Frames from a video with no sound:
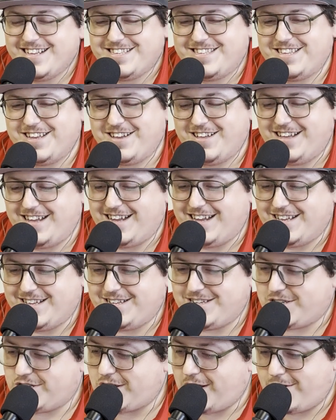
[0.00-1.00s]
Still,
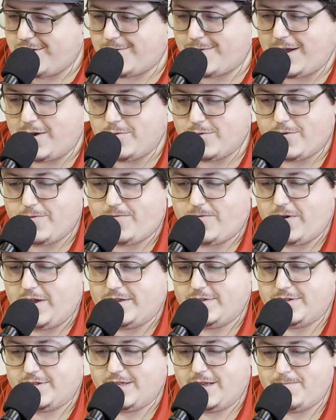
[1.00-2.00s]
share it around with your
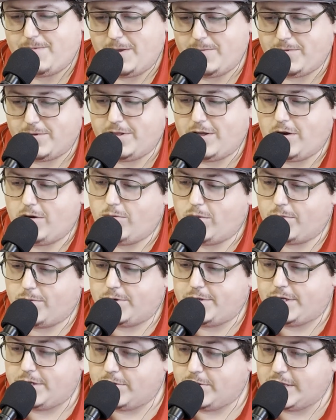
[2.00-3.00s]
friends. Let people know what we're
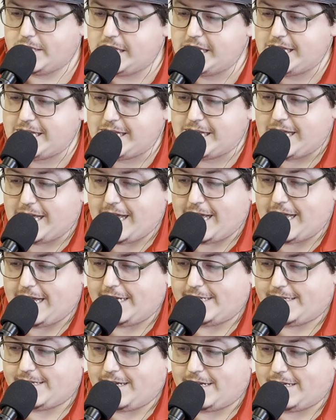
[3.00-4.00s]
doing.
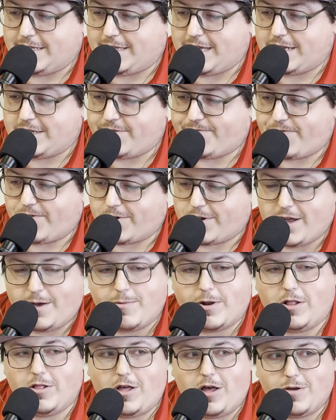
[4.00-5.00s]
And thanks for
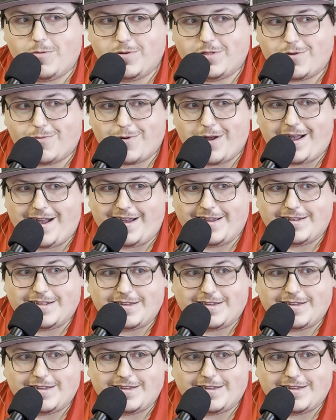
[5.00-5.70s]
coming along with the ride.